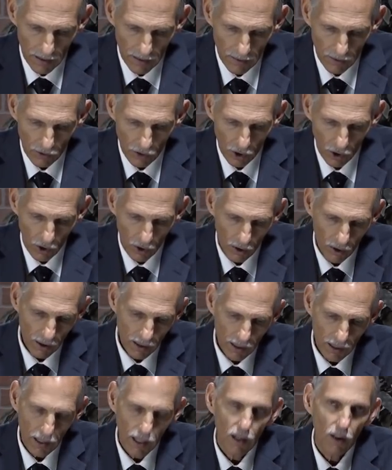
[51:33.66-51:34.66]
so
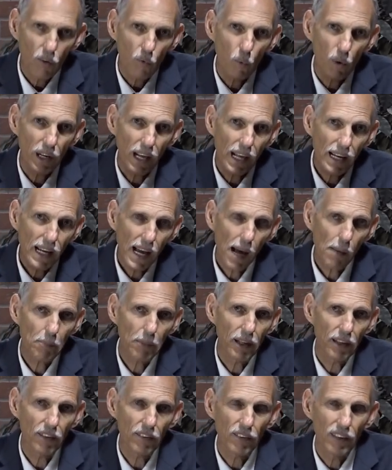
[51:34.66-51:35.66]
when that
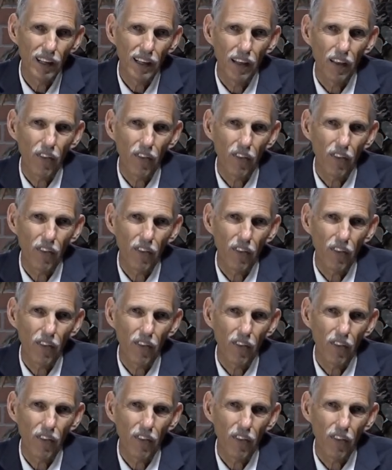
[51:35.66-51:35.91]
happens,